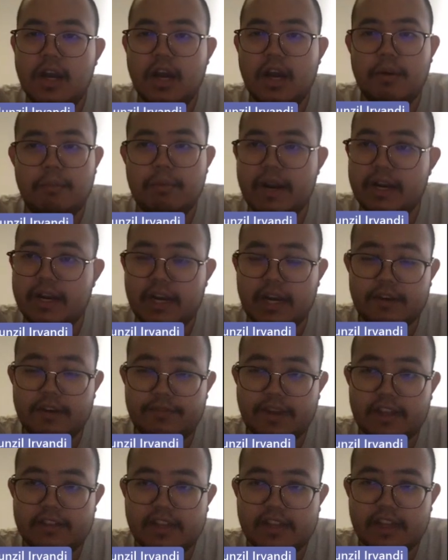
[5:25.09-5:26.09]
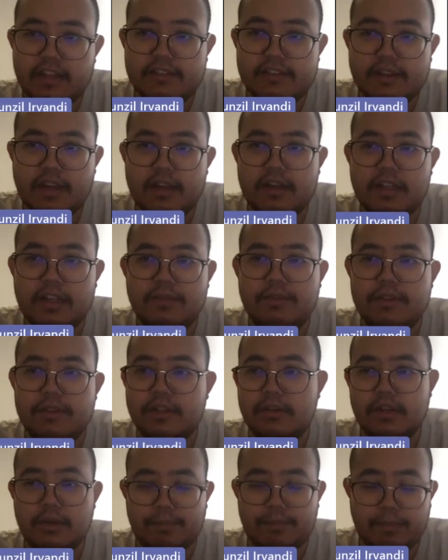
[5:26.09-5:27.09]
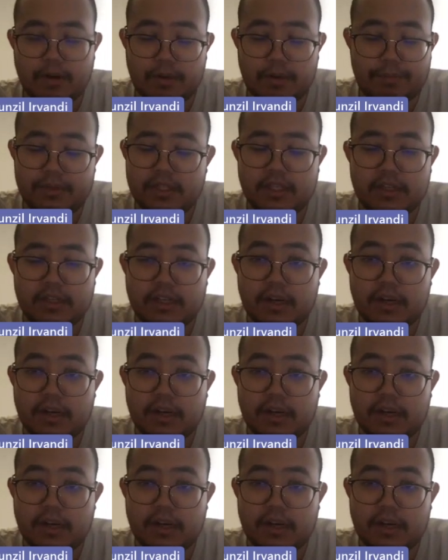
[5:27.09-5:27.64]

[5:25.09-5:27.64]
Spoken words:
a brand advantage, and even though they're popular,